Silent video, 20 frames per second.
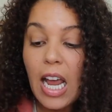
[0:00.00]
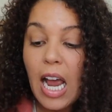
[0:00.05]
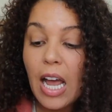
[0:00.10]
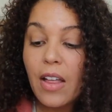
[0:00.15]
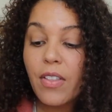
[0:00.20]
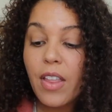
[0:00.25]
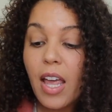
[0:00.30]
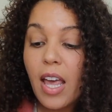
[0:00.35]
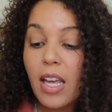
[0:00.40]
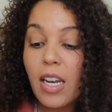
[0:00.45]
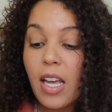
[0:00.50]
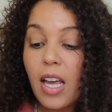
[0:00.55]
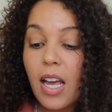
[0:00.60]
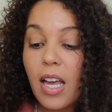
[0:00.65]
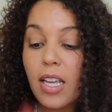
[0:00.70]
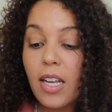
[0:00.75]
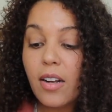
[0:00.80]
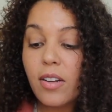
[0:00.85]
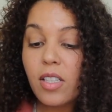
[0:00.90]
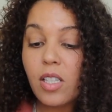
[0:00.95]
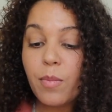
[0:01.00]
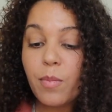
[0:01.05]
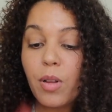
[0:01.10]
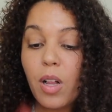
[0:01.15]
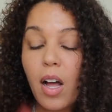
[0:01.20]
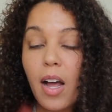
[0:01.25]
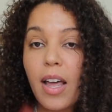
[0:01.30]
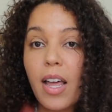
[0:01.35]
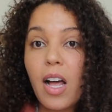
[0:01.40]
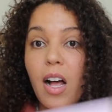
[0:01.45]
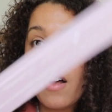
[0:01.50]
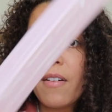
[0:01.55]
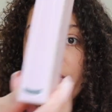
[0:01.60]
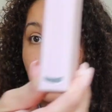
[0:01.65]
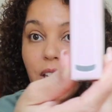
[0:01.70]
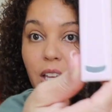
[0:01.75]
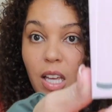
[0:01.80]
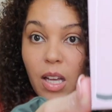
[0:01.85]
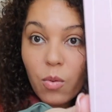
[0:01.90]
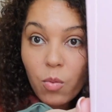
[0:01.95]
and then a year's supply of
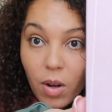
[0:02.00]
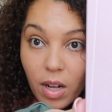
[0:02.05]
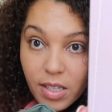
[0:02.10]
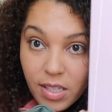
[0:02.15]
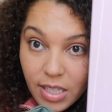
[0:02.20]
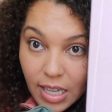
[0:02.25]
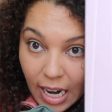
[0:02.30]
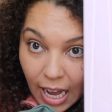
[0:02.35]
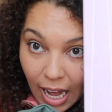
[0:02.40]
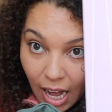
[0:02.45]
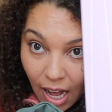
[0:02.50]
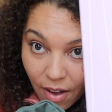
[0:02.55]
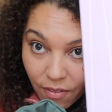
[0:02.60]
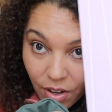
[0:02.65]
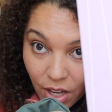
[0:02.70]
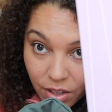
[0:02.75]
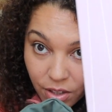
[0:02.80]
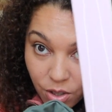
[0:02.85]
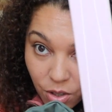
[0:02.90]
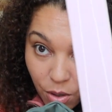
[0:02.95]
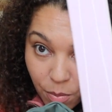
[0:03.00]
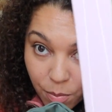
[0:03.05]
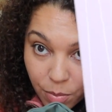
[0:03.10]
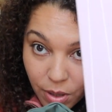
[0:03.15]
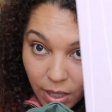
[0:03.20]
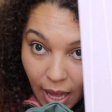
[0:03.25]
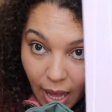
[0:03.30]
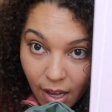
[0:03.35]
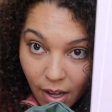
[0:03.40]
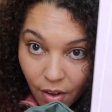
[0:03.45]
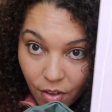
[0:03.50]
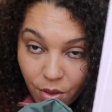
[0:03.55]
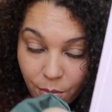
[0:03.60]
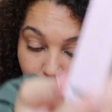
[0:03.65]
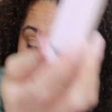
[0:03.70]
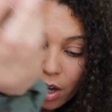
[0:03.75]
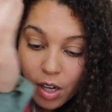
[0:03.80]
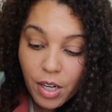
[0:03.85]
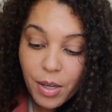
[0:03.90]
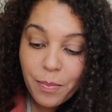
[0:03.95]
the ones that have a little black on the
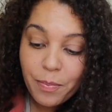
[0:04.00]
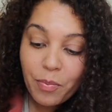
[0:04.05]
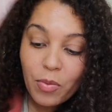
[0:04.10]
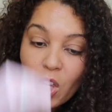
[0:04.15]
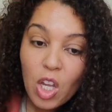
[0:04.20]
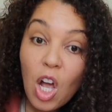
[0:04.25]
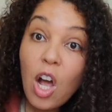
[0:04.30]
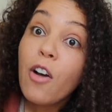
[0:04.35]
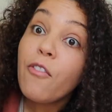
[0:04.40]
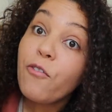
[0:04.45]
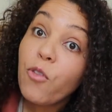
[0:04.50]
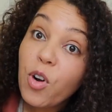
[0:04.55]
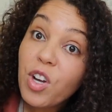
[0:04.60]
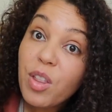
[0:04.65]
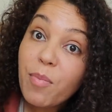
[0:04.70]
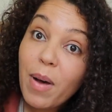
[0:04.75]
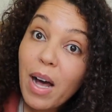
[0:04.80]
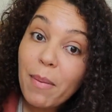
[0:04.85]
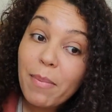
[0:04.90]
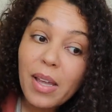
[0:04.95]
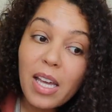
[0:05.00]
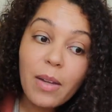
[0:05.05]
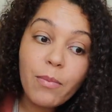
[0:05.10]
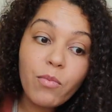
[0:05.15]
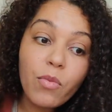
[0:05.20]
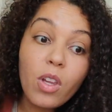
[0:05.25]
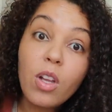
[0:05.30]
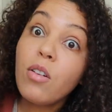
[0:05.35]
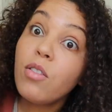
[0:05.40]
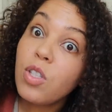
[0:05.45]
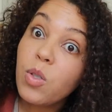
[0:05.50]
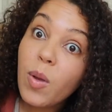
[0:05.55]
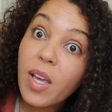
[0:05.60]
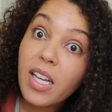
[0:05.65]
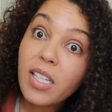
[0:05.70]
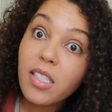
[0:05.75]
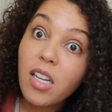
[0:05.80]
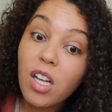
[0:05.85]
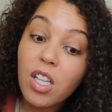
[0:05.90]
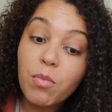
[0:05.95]
bottom for the bubby, so we
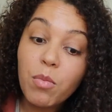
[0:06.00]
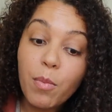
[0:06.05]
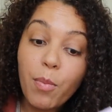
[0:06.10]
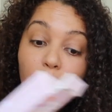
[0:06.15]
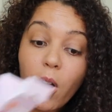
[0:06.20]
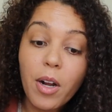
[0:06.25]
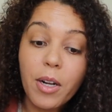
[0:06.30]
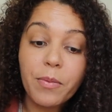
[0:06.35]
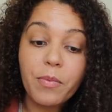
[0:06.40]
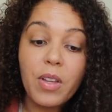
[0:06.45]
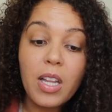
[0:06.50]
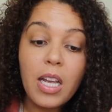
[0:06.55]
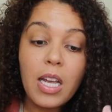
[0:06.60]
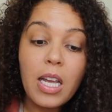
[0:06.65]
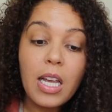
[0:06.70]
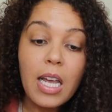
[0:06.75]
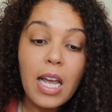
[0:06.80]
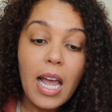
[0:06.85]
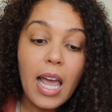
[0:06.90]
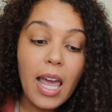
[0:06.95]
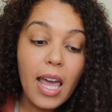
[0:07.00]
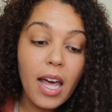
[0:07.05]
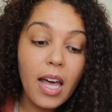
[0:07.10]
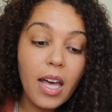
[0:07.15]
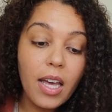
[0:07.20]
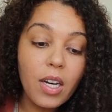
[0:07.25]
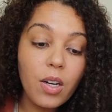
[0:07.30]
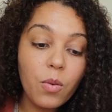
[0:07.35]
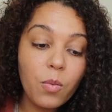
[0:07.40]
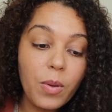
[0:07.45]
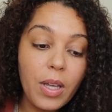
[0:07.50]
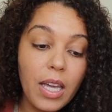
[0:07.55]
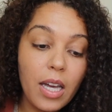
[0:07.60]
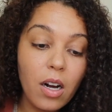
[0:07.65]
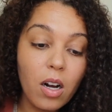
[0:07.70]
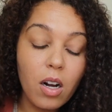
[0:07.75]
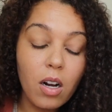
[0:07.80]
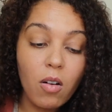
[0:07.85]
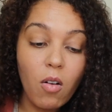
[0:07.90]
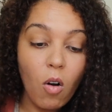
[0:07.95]
can tell them apart. And we
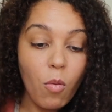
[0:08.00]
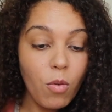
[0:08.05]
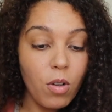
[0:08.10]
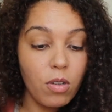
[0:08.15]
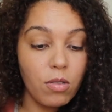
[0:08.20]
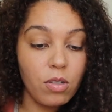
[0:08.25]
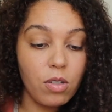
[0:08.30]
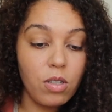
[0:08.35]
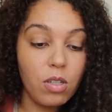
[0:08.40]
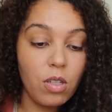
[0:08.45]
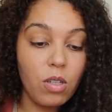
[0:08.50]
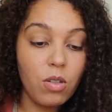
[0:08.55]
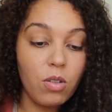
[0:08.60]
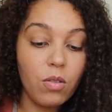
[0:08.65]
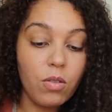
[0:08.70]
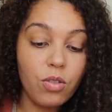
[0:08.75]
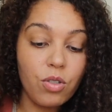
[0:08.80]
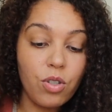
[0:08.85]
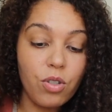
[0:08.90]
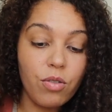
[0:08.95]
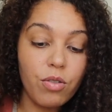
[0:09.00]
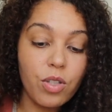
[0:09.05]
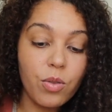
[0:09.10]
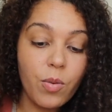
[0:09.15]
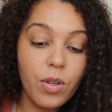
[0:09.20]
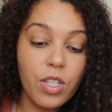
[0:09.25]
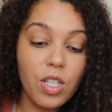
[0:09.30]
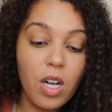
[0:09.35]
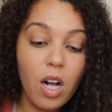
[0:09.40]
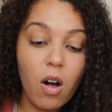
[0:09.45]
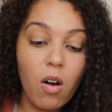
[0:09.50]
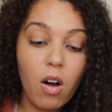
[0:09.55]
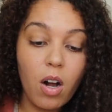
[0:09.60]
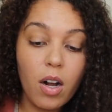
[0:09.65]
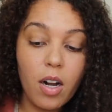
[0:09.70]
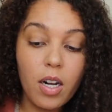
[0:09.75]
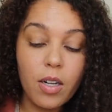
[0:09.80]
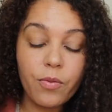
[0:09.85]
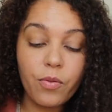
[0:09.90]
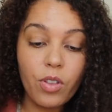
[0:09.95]
are almost due to switch out
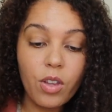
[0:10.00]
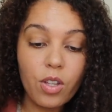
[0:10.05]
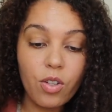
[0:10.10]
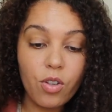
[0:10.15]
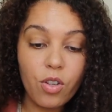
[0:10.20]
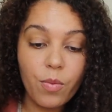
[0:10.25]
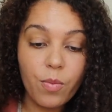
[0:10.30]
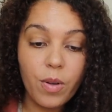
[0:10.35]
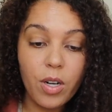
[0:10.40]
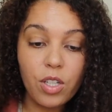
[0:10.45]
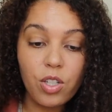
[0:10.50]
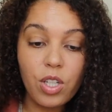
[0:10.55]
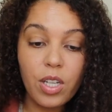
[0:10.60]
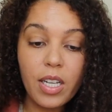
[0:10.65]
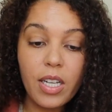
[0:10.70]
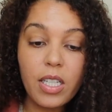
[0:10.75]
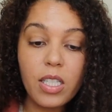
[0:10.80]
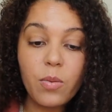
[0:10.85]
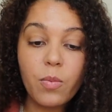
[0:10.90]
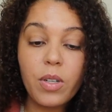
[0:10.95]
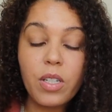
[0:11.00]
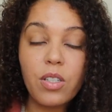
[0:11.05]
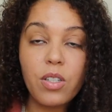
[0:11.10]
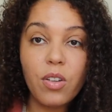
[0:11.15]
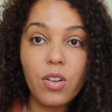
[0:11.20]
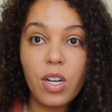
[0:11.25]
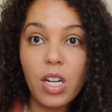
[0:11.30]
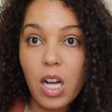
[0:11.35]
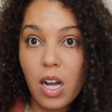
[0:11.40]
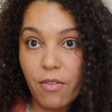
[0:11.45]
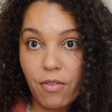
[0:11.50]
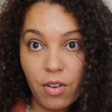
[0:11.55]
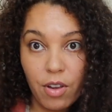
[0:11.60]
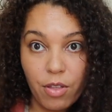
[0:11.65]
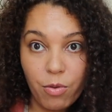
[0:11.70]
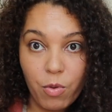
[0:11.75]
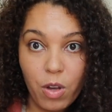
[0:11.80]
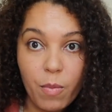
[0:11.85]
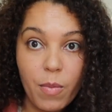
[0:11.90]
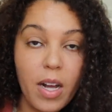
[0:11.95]
our toothbrushes. We do it every
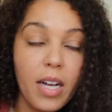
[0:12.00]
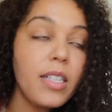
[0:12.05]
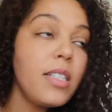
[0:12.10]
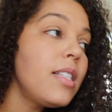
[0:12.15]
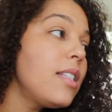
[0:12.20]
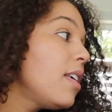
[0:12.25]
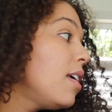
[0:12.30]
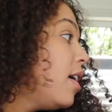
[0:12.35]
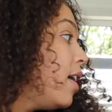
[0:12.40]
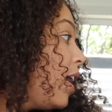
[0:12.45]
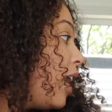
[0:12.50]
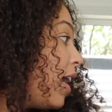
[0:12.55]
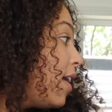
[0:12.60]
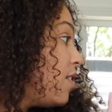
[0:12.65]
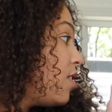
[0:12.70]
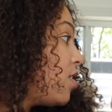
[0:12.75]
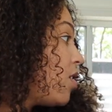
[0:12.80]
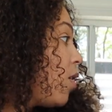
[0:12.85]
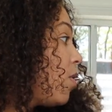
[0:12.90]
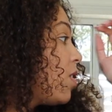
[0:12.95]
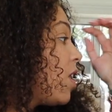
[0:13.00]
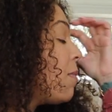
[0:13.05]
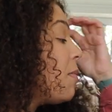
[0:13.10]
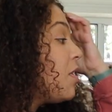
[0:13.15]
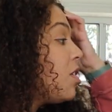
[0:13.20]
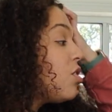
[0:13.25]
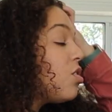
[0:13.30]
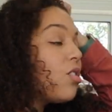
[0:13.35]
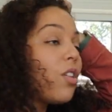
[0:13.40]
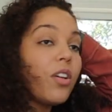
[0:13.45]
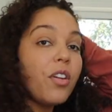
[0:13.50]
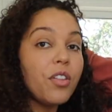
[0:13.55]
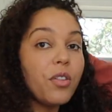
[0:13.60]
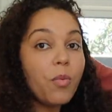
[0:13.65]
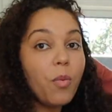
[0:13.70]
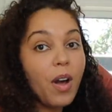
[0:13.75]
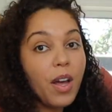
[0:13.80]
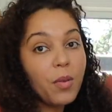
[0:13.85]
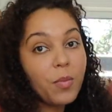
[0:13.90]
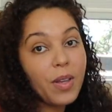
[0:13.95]
3 months. And so let me just show you the
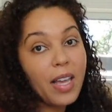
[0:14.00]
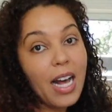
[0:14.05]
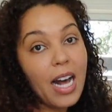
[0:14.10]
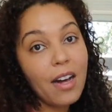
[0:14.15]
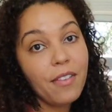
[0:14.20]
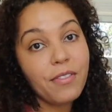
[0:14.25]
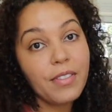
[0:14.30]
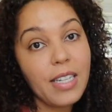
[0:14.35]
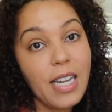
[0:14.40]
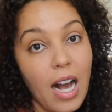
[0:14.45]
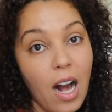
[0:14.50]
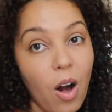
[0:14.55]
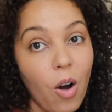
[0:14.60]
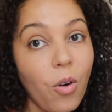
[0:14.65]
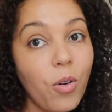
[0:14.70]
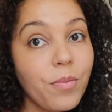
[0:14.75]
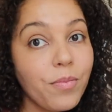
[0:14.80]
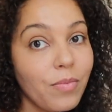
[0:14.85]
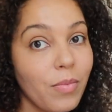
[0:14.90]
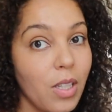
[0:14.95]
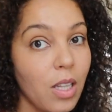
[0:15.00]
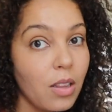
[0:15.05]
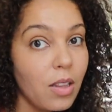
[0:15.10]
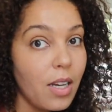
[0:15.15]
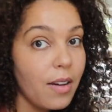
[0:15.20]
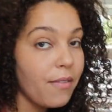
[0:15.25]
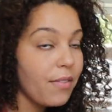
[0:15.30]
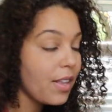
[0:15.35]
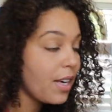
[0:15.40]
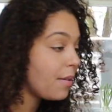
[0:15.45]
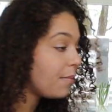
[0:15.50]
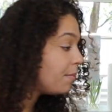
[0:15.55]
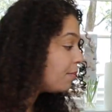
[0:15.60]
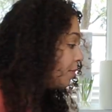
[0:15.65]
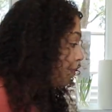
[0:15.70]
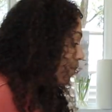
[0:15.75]
one we have now. Love them.